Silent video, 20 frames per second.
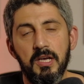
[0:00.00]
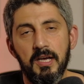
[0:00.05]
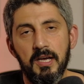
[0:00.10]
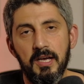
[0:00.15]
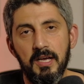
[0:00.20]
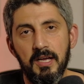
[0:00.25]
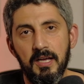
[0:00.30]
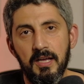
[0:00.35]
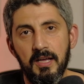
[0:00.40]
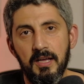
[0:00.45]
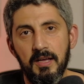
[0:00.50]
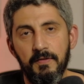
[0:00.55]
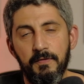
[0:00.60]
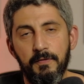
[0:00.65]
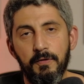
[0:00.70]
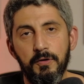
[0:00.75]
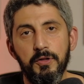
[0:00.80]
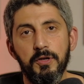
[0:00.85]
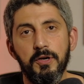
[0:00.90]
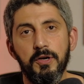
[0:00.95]

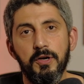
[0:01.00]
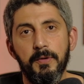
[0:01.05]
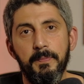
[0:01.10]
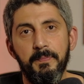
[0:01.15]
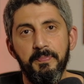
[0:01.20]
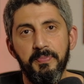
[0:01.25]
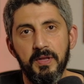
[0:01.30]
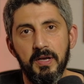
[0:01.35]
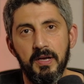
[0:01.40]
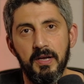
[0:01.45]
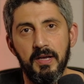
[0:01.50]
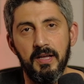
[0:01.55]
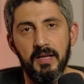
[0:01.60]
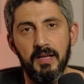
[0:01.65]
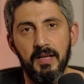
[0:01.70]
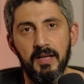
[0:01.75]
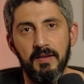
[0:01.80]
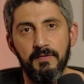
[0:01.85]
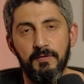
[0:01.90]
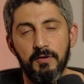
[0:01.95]
for
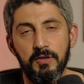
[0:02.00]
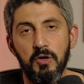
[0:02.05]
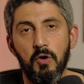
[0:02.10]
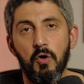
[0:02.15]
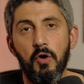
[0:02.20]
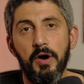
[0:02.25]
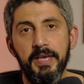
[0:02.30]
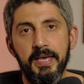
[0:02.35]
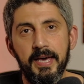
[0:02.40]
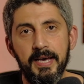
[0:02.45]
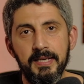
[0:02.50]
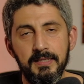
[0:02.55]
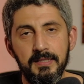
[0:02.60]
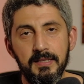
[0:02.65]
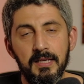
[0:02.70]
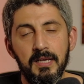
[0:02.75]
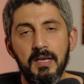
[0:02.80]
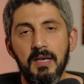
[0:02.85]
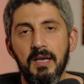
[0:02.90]
the OIS.